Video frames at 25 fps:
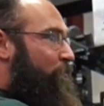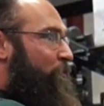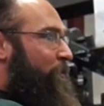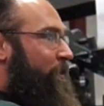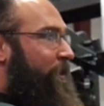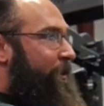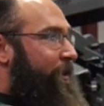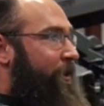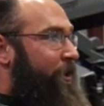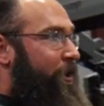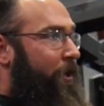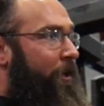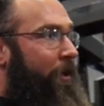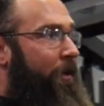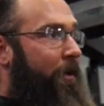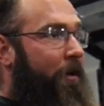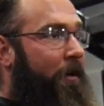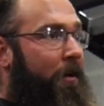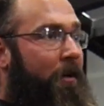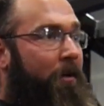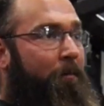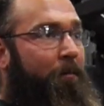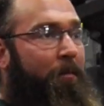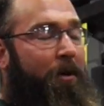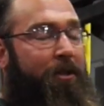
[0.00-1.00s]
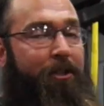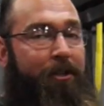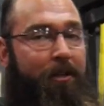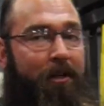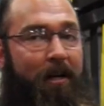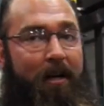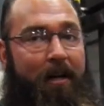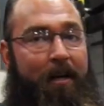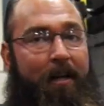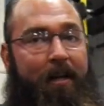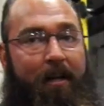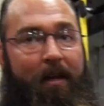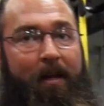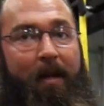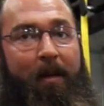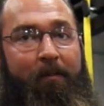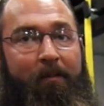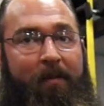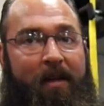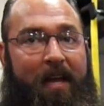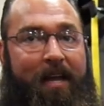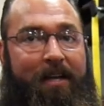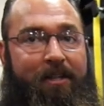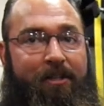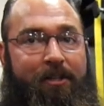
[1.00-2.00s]
really good, but you're not
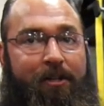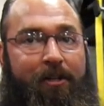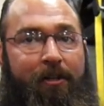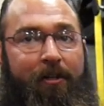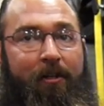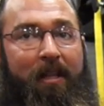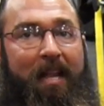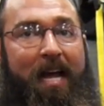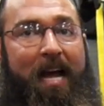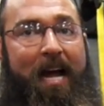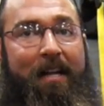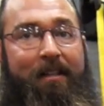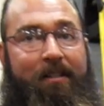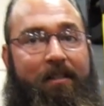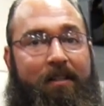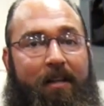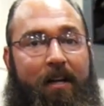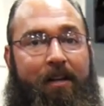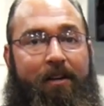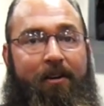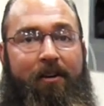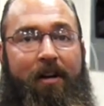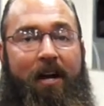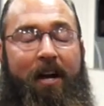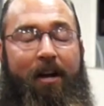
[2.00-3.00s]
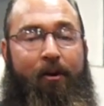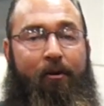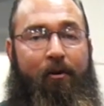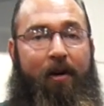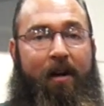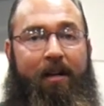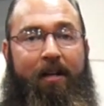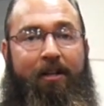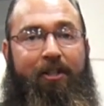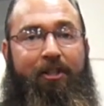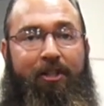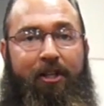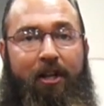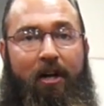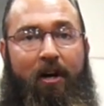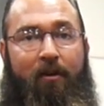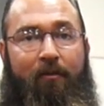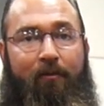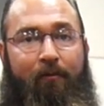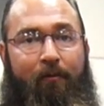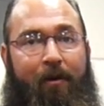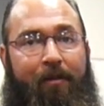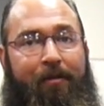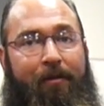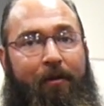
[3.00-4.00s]
engaging your lats and you're not creating a
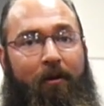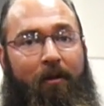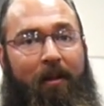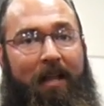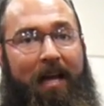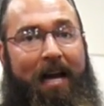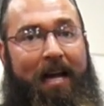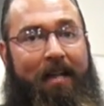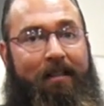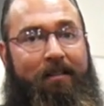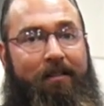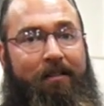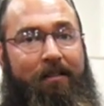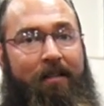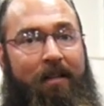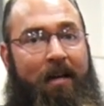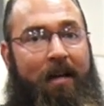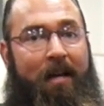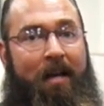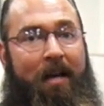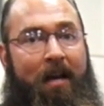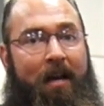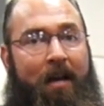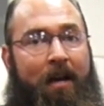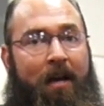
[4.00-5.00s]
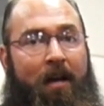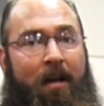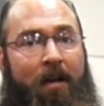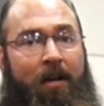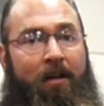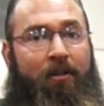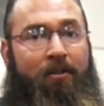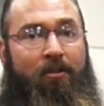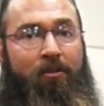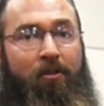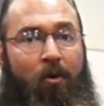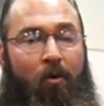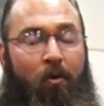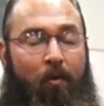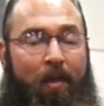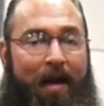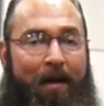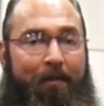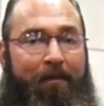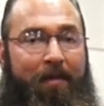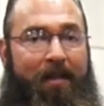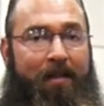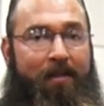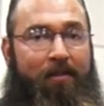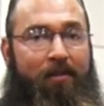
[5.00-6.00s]
shelf with your lats. So
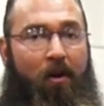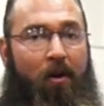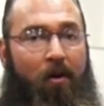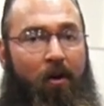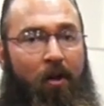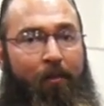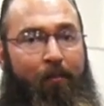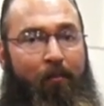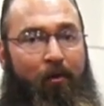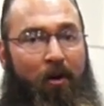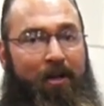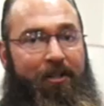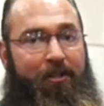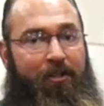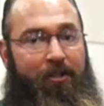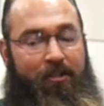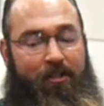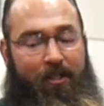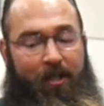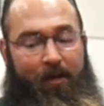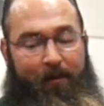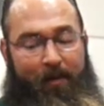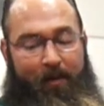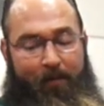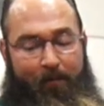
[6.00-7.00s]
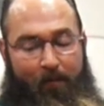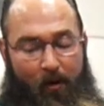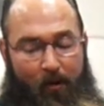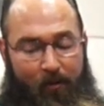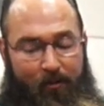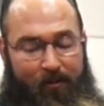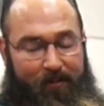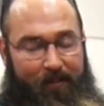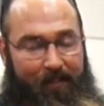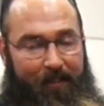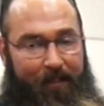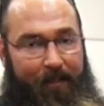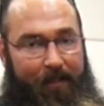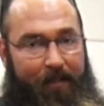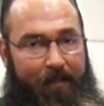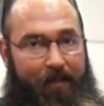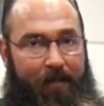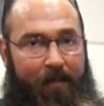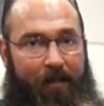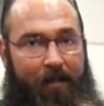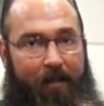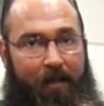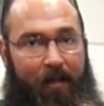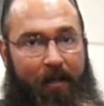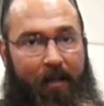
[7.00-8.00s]
that means all the pressure is going to be mostly
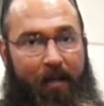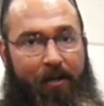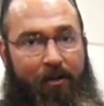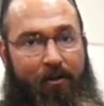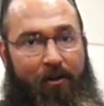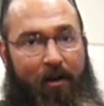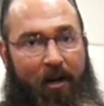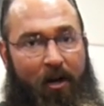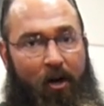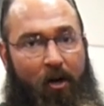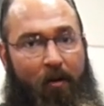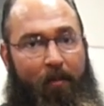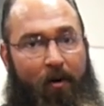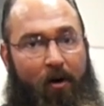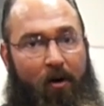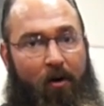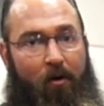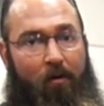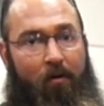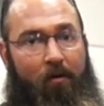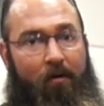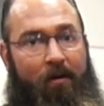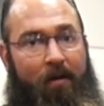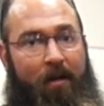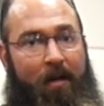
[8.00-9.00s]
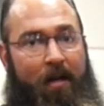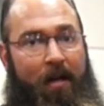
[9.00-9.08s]
in your elbow